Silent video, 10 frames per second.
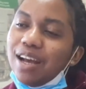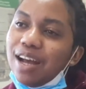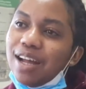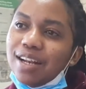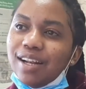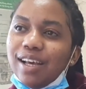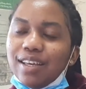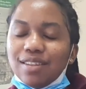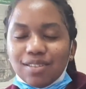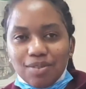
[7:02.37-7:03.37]

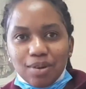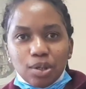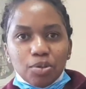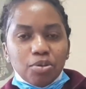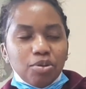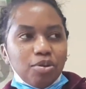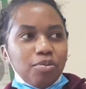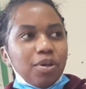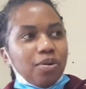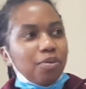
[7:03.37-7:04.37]
Unlike the screening
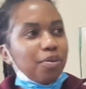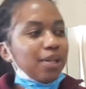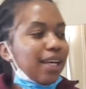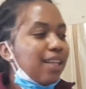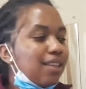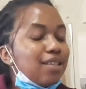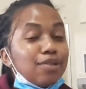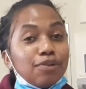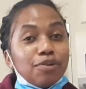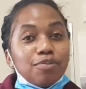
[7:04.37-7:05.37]
room and all, like these
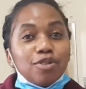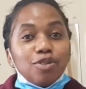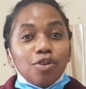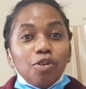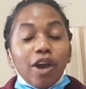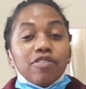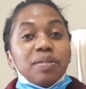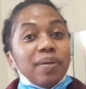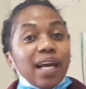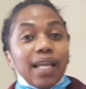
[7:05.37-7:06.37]
rooms, you know, you have to
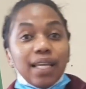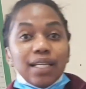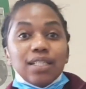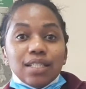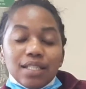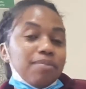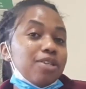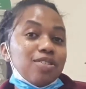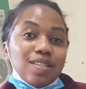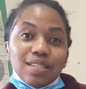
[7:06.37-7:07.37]
be alert.
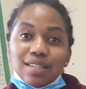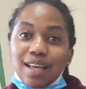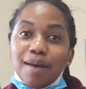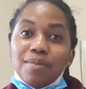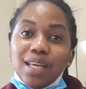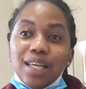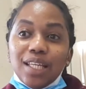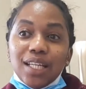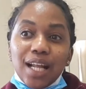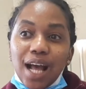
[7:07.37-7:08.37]
Emergencies come in
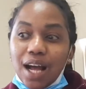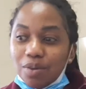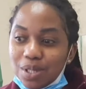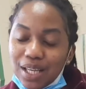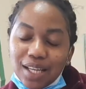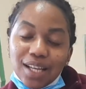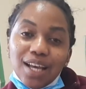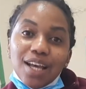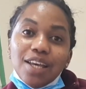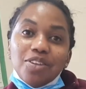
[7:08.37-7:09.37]
and out, and
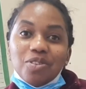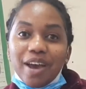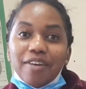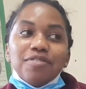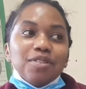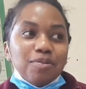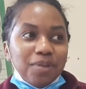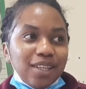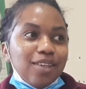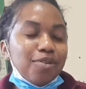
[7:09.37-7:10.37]
you have to
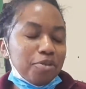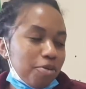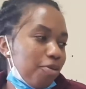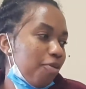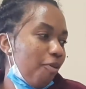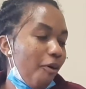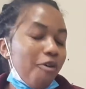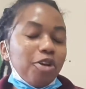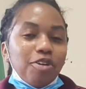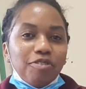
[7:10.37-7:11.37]
be, you know,
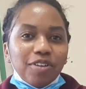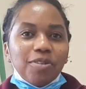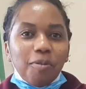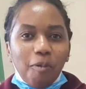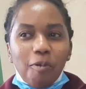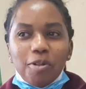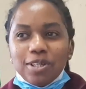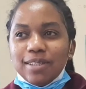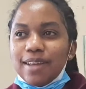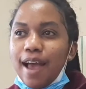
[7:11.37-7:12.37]
on your feet all the
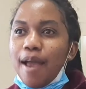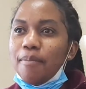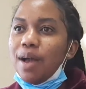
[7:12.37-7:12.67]
time.